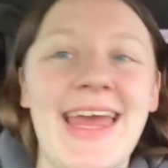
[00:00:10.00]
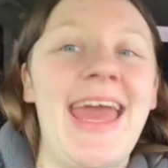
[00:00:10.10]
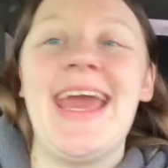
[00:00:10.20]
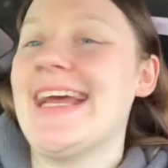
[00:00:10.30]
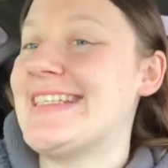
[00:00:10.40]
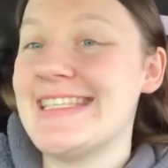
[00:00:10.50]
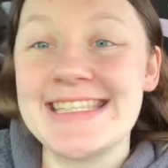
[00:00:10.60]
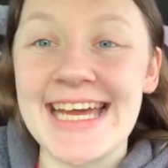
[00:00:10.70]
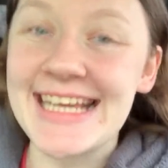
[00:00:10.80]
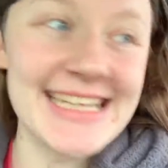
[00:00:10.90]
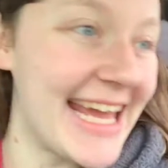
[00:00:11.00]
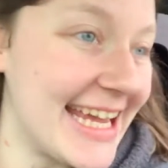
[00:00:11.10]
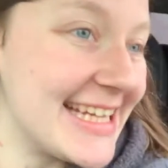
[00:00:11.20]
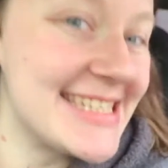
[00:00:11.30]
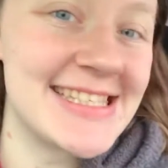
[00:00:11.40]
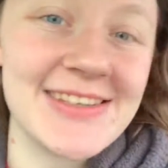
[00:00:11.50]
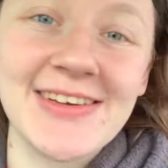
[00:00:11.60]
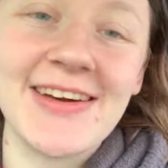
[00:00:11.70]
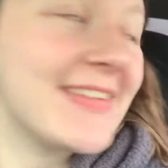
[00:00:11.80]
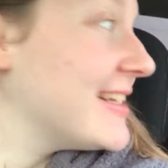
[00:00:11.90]
hey, it's the second day and it's still
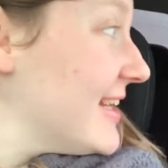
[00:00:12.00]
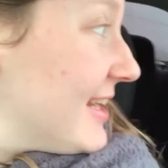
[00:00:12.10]
going.